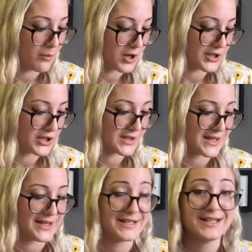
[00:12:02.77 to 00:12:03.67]
brush
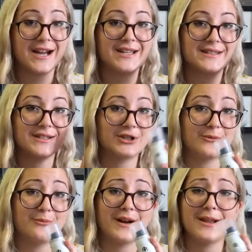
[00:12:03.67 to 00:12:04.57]
sanitizer
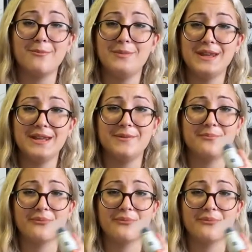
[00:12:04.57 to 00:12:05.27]
by B.